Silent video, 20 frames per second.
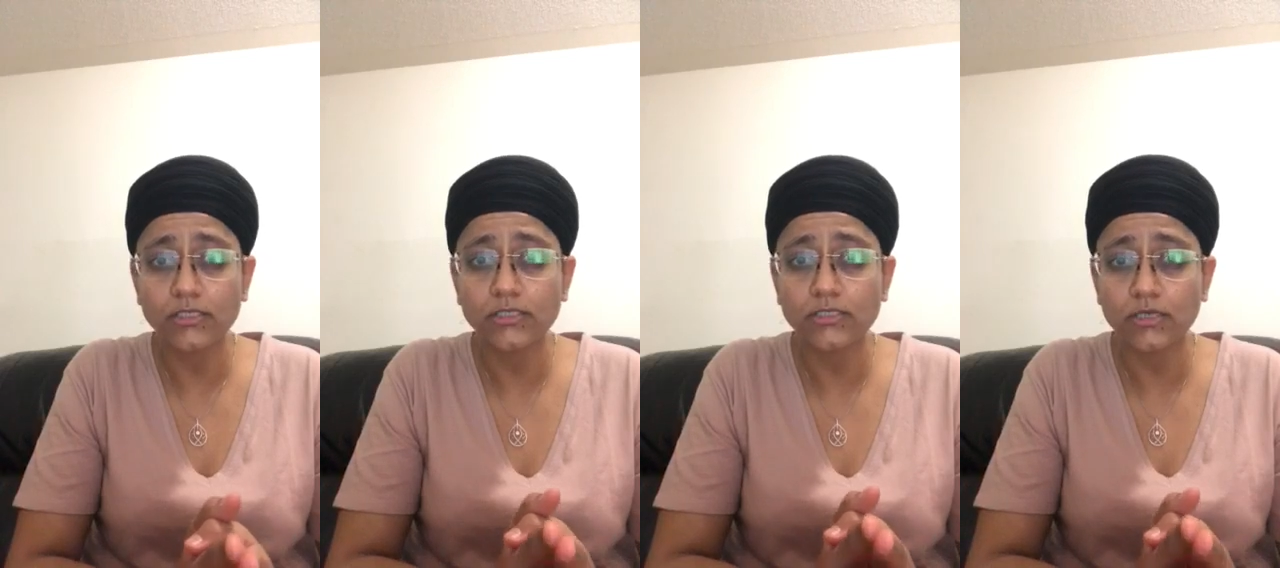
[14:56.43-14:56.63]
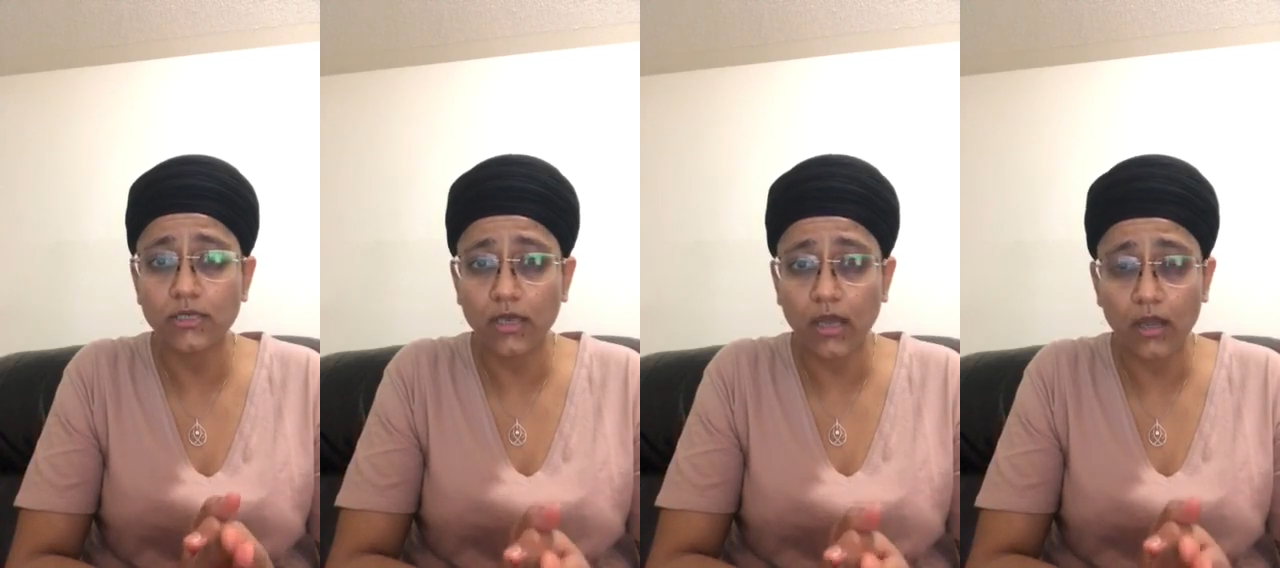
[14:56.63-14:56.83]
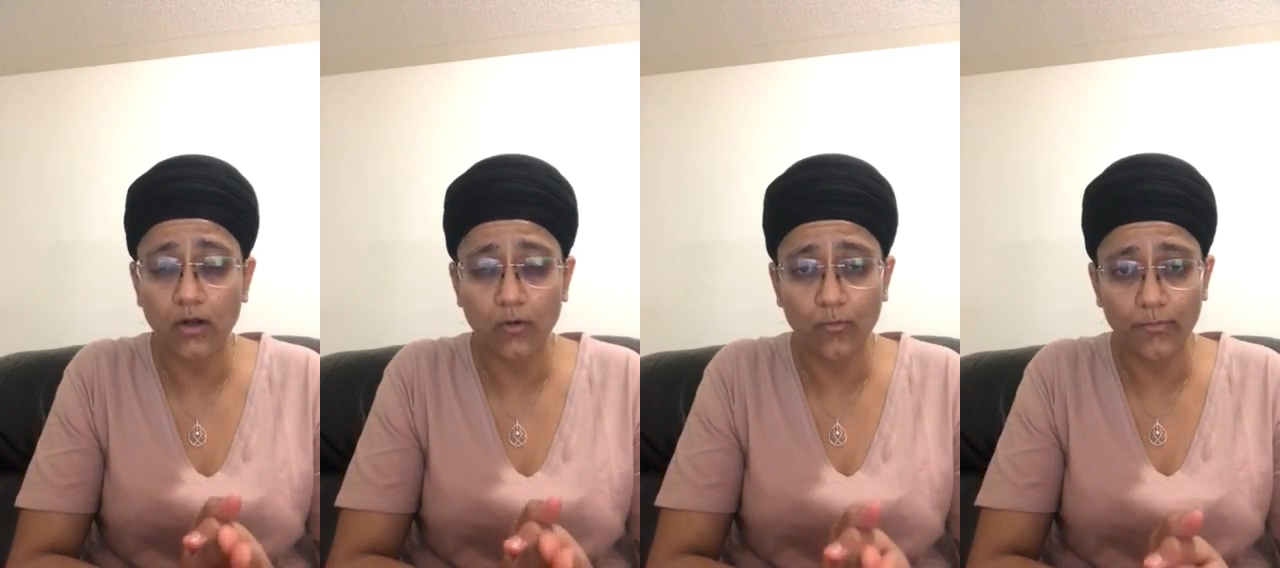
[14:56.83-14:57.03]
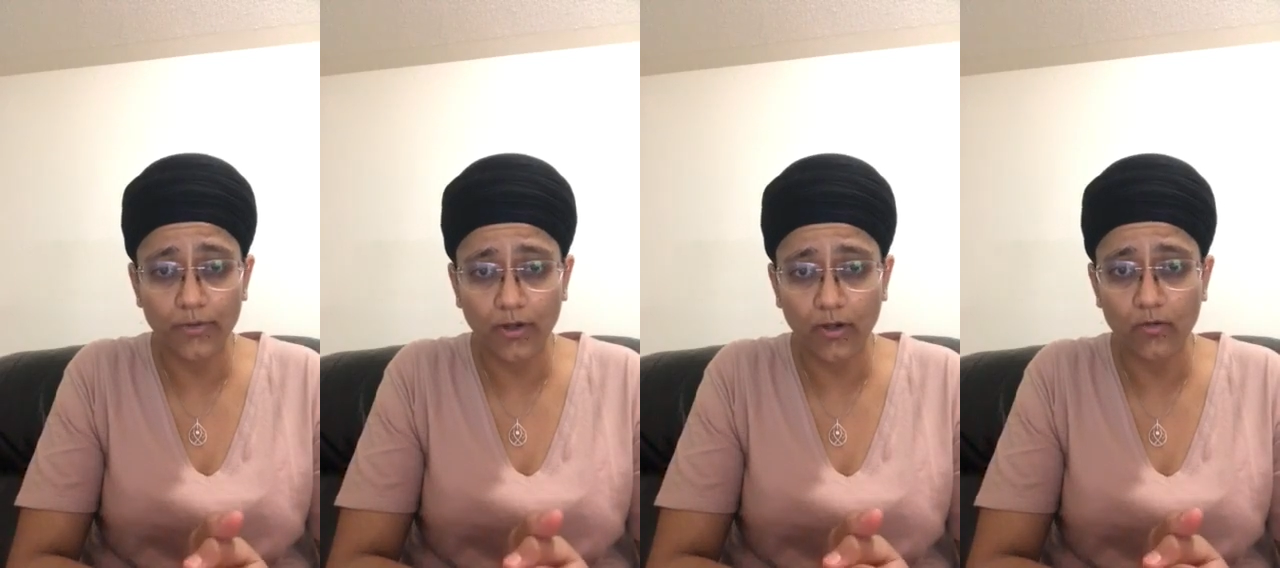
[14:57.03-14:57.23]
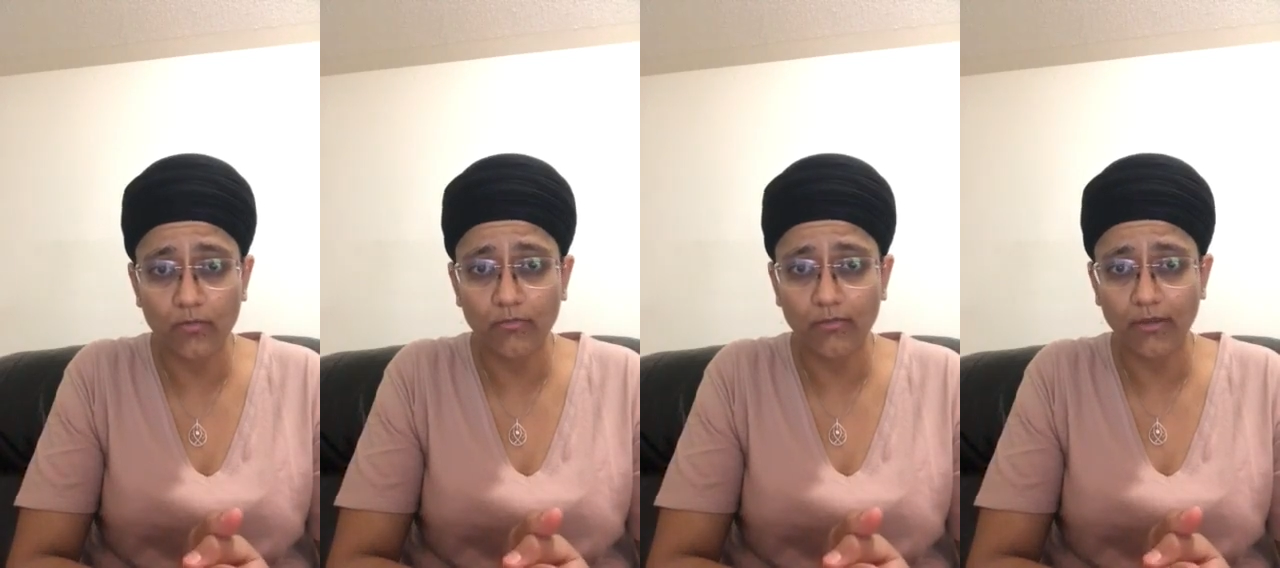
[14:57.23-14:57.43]
do not open
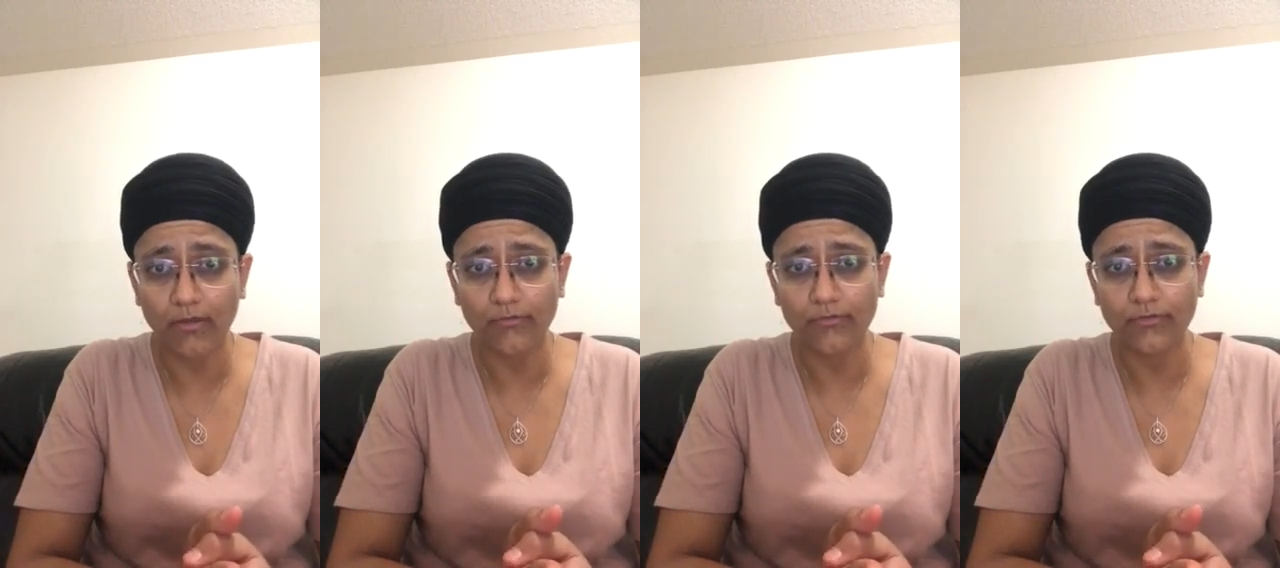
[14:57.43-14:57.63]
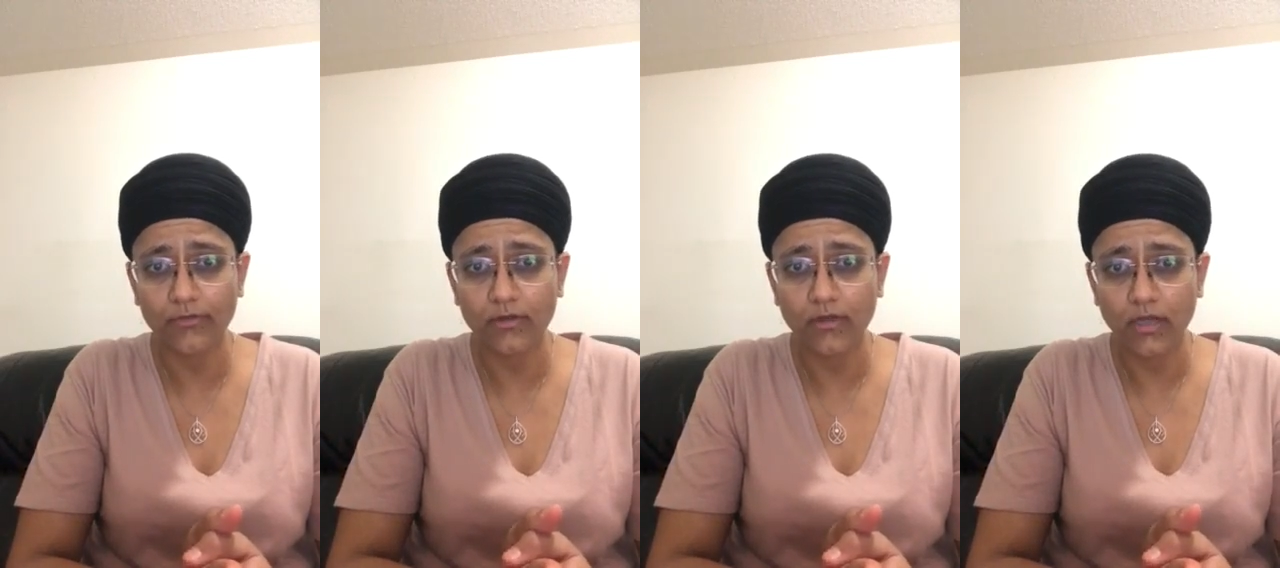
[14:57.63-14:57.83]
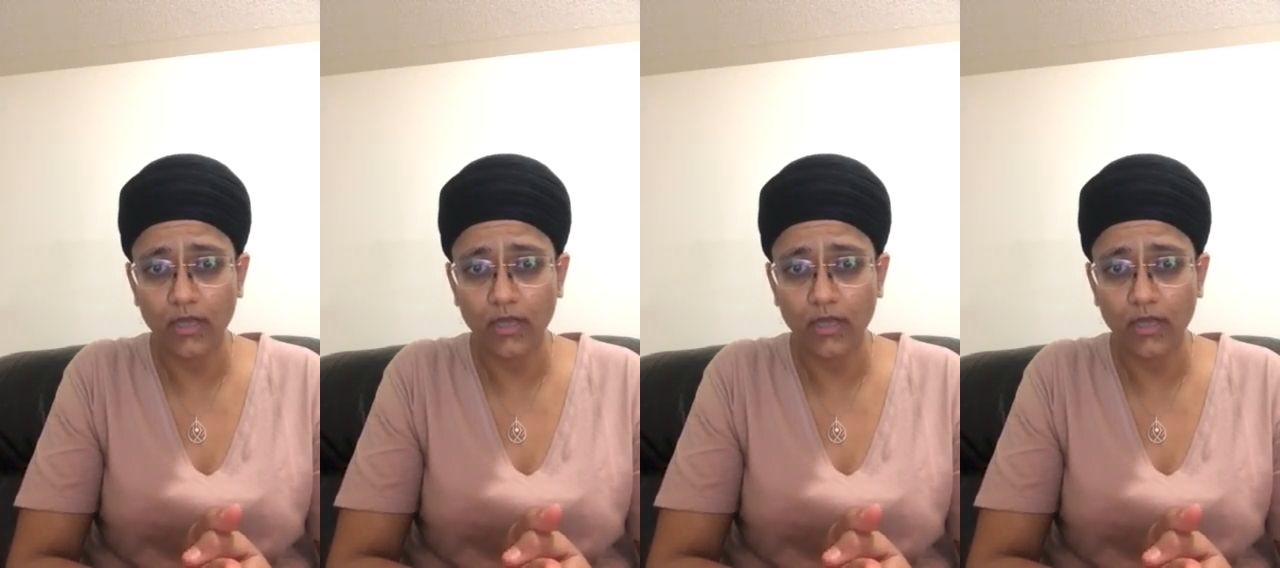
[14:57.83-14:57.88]
your mouth.